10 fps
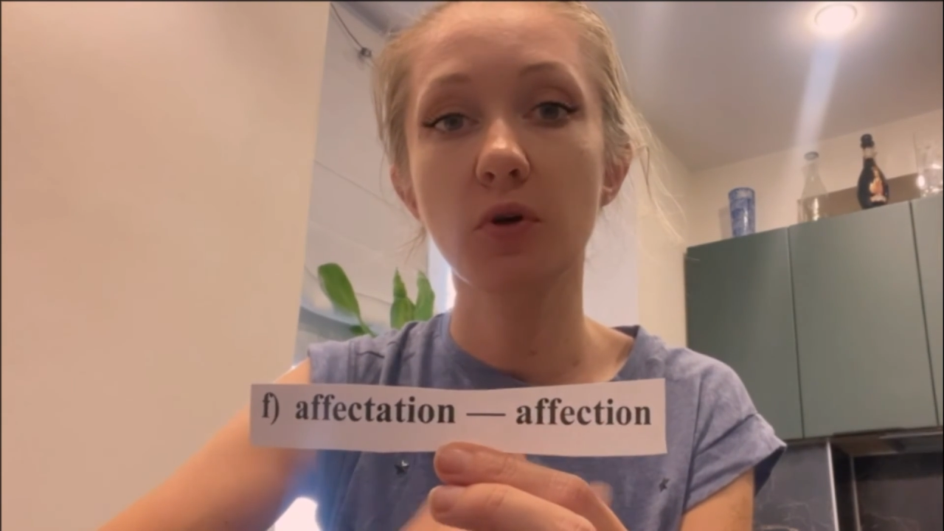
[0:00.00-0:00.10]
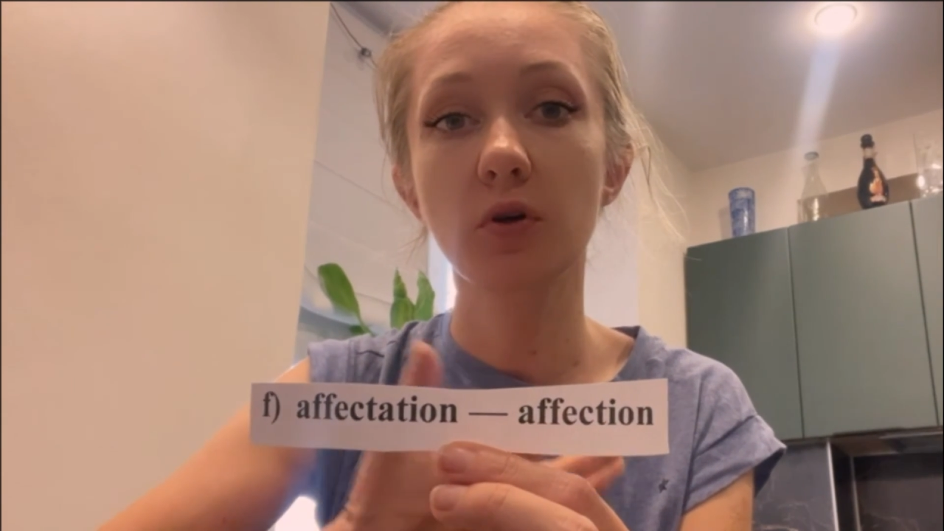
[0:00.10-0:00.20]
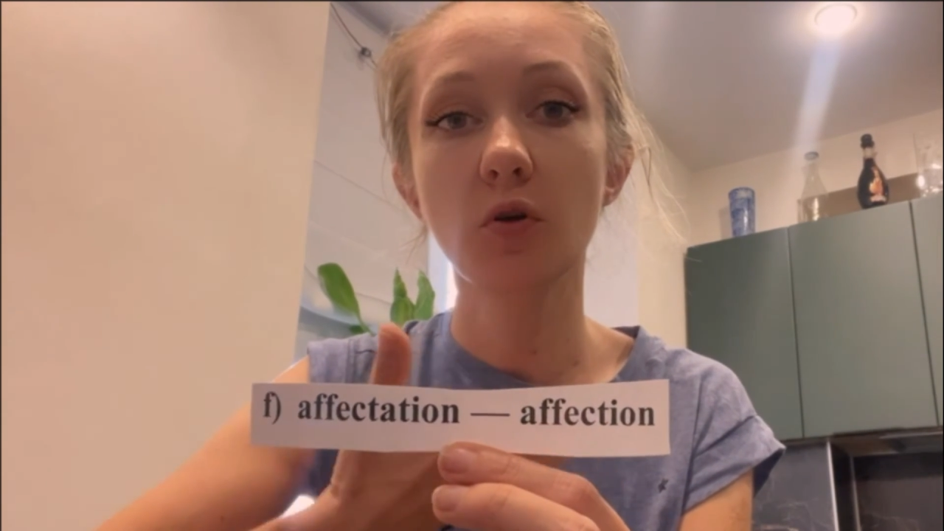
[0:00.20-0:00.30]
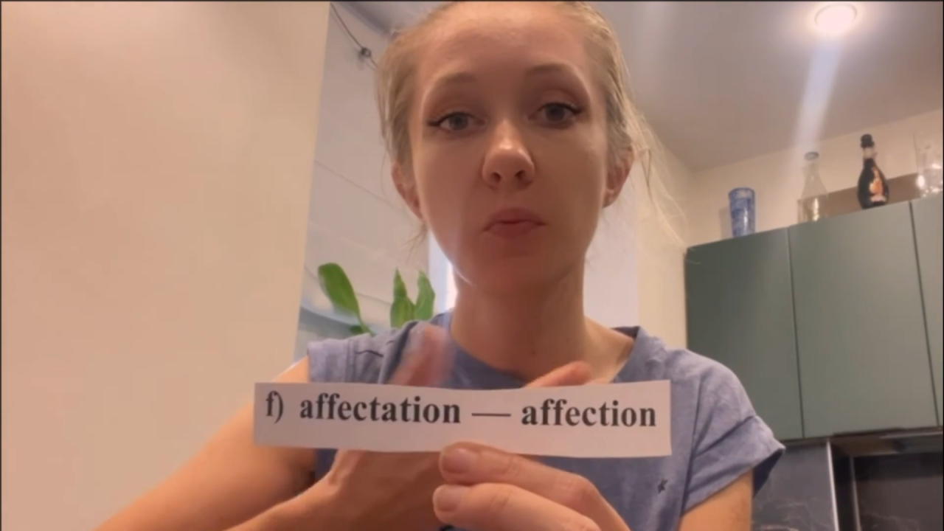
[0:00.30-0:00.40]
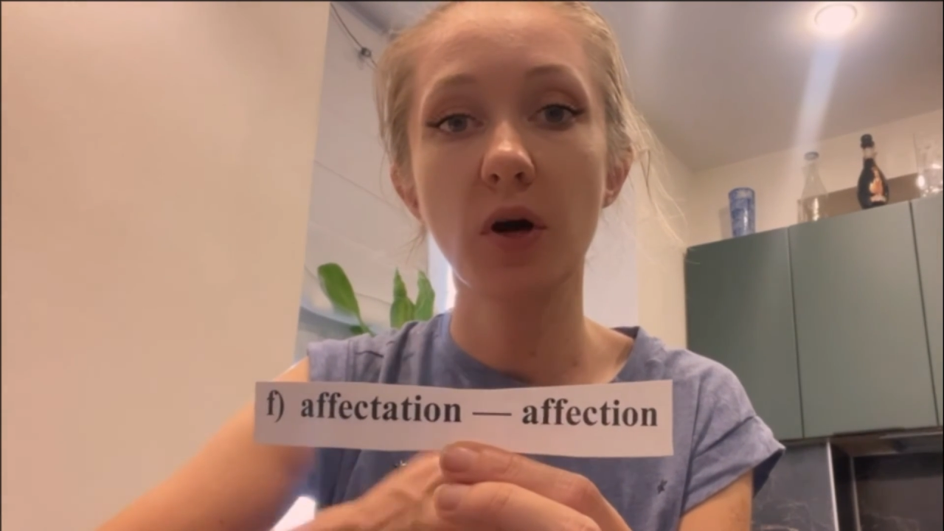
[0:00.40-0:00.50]

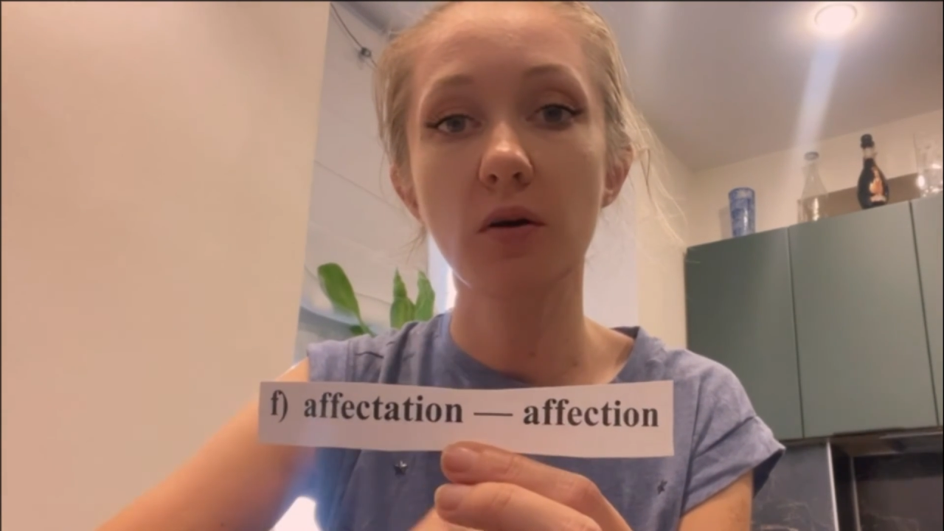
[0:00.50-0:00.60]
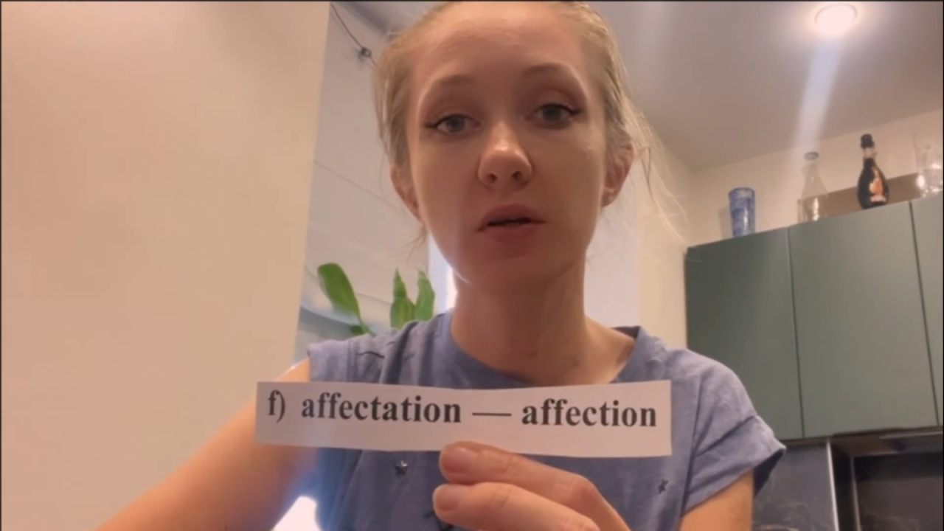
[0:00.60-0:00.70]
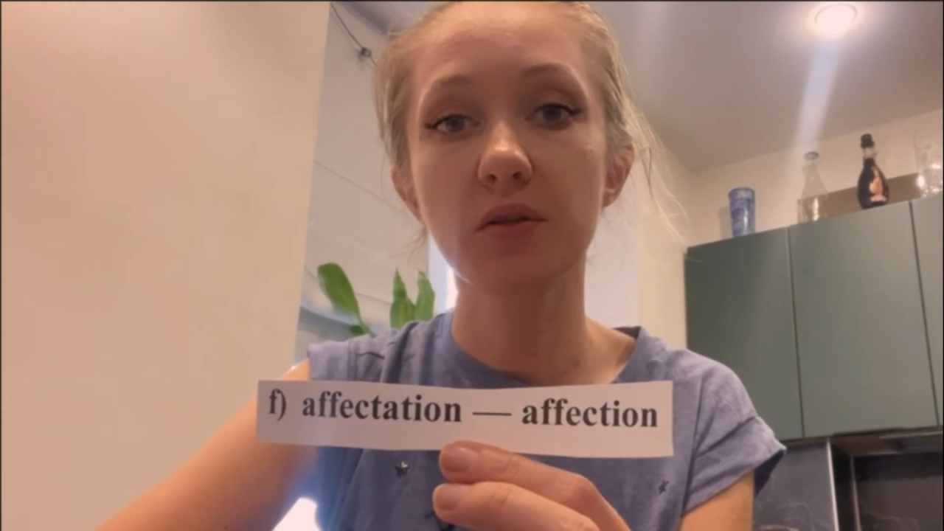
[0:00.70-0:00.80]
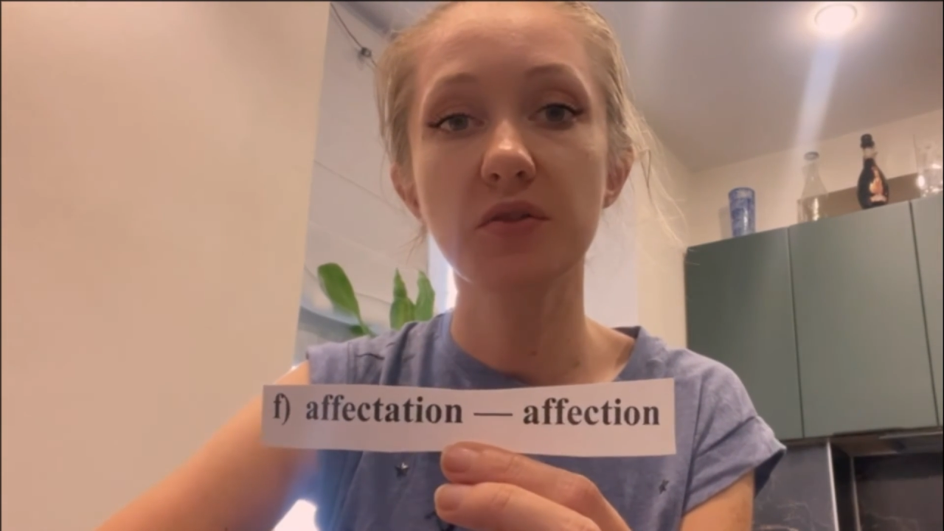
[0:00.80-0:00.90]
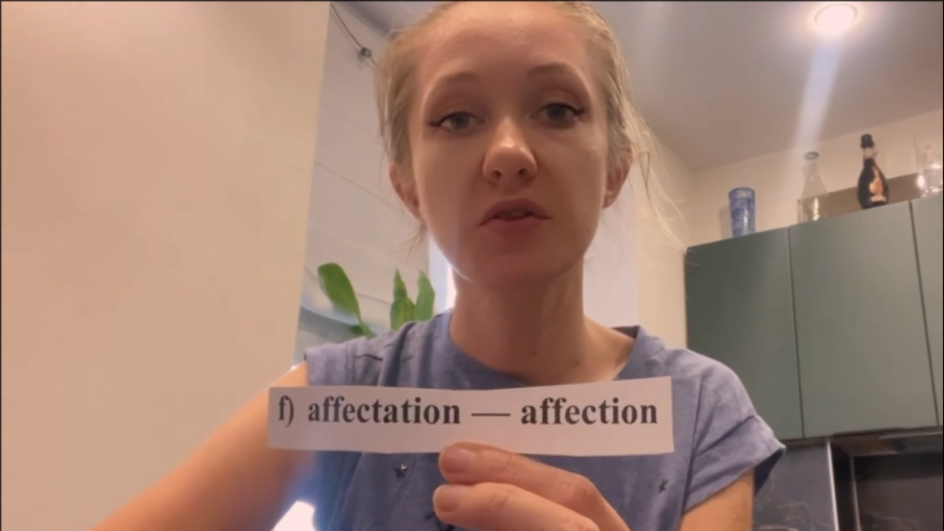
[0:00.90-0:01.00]
your
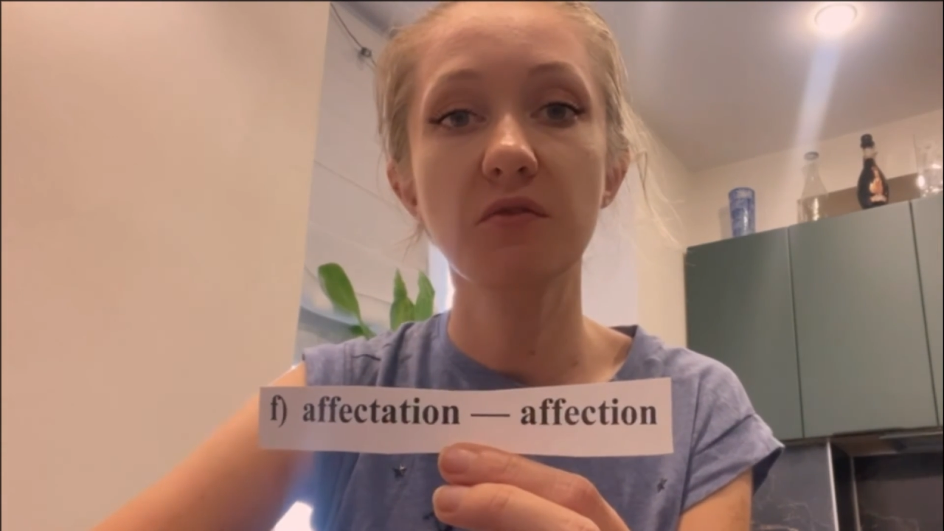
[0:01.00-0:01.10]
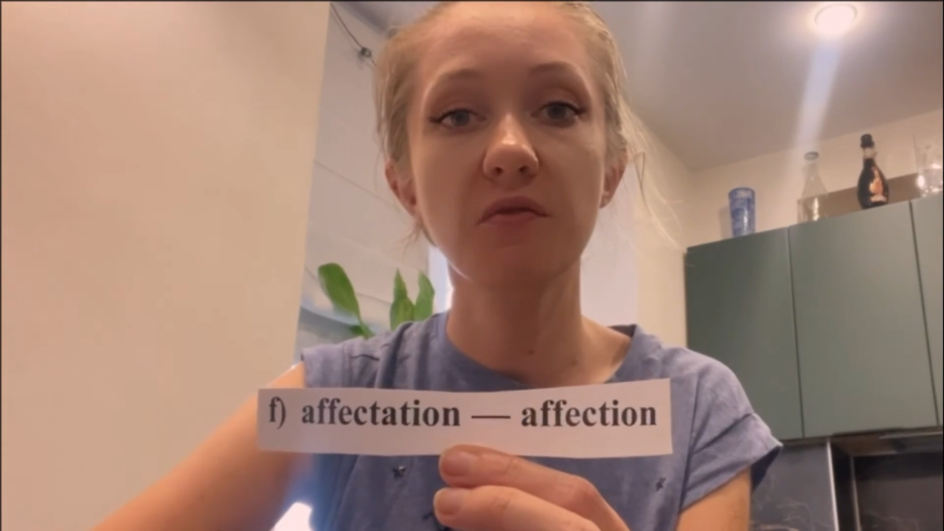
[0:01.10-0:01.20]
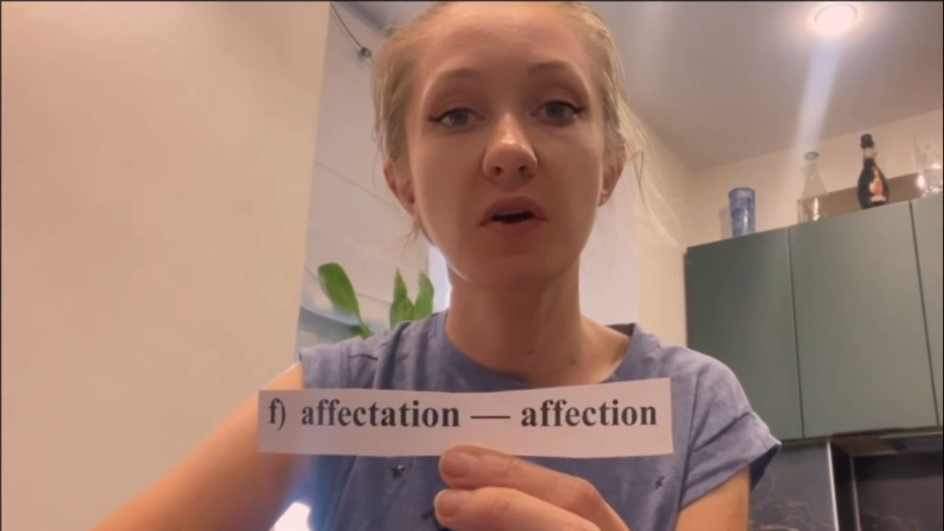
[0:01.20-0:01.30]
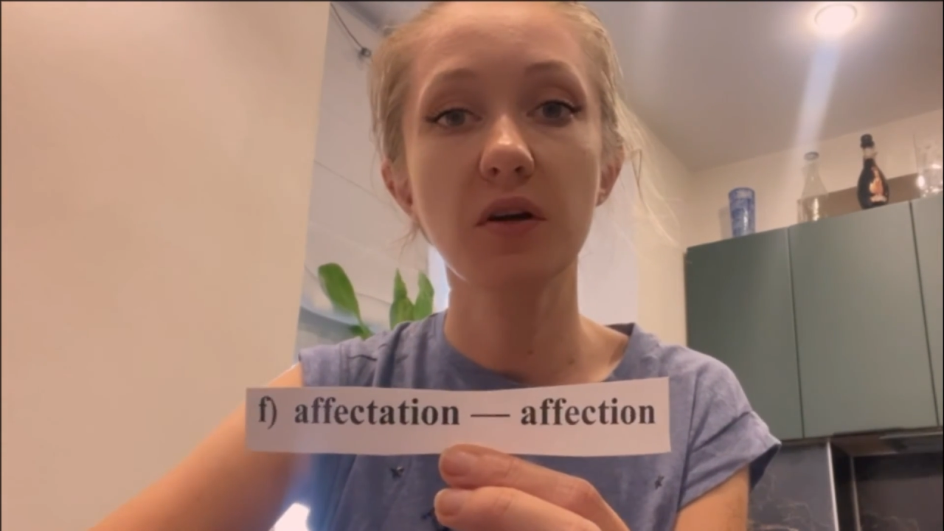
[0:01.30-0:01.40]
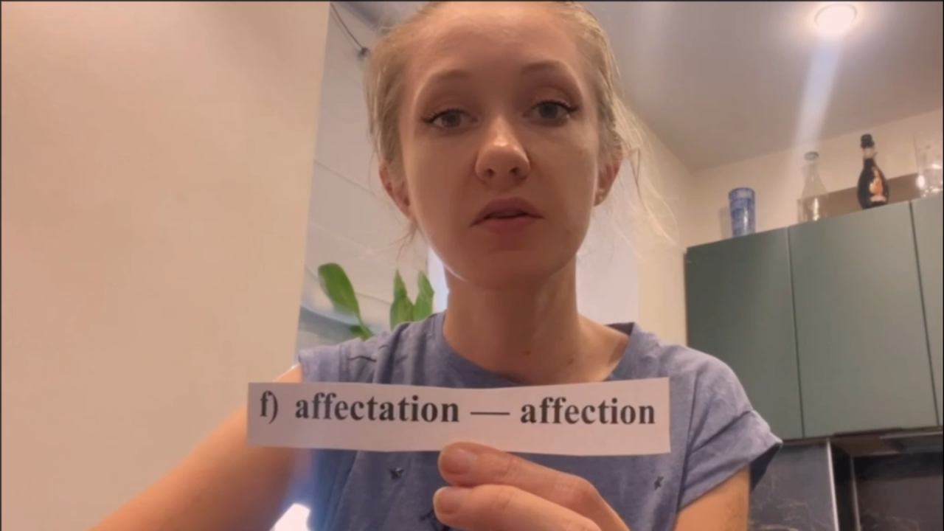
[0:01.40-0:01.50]
parents, your
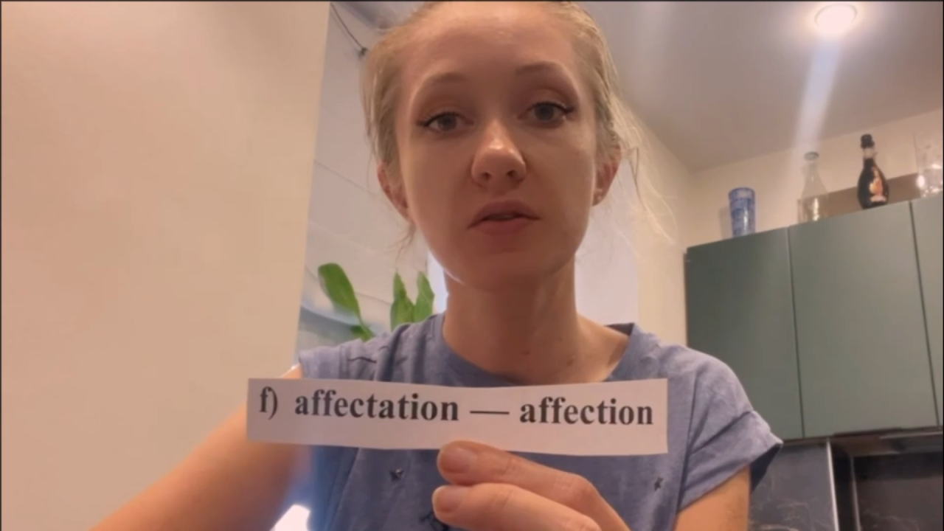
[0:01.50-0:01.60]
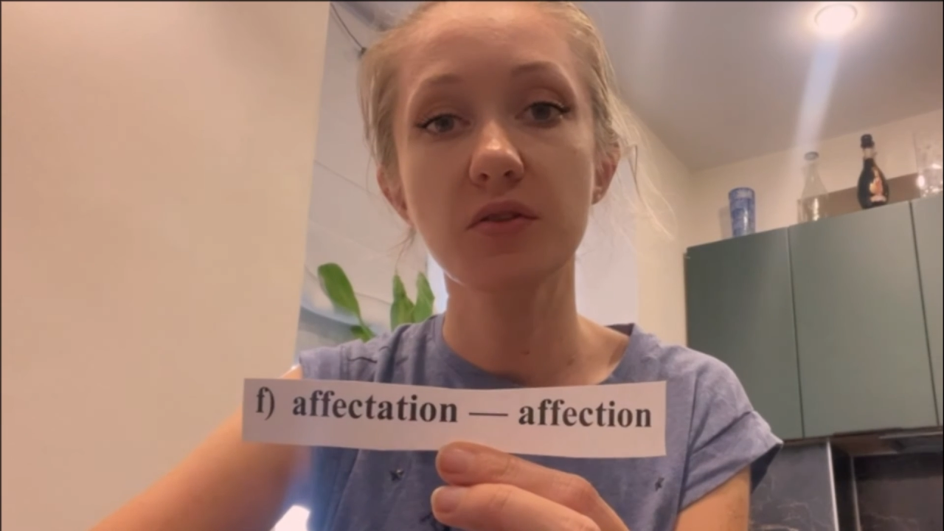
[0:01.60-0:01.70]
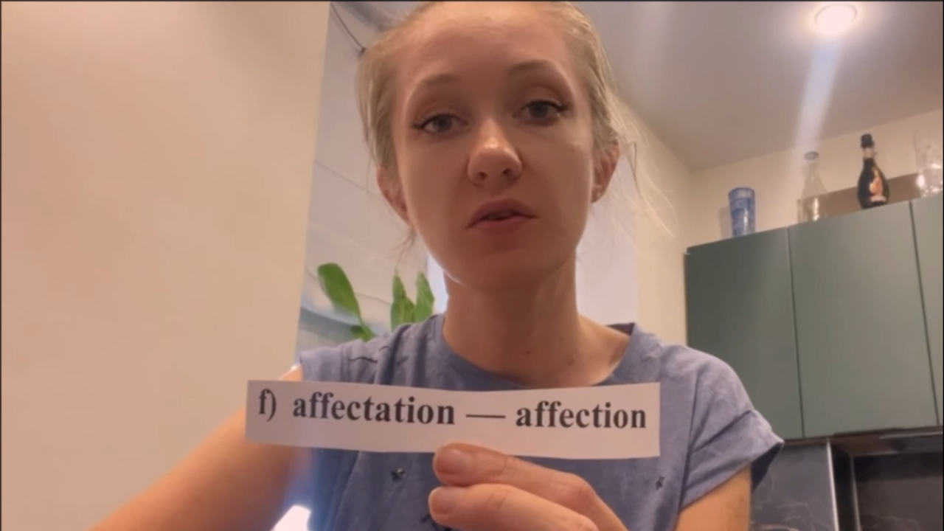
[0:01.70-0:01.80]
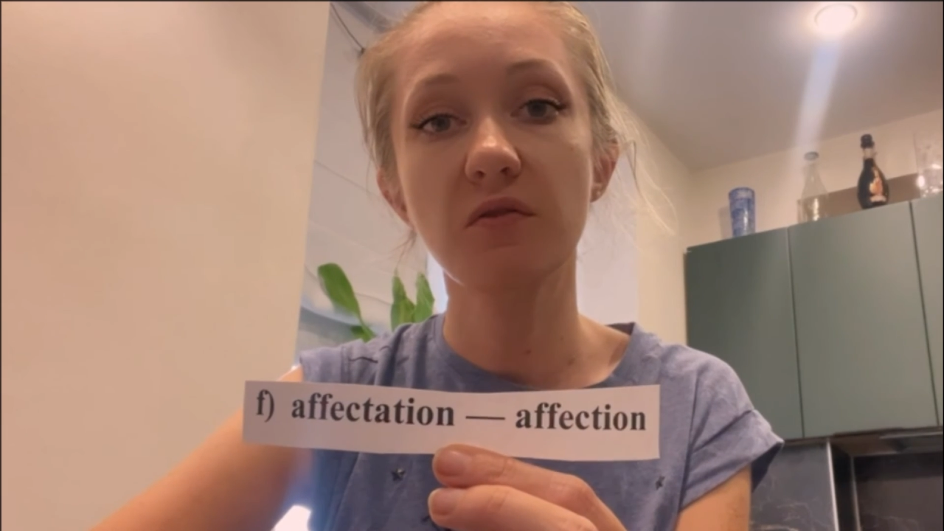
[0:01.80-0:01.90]
friends,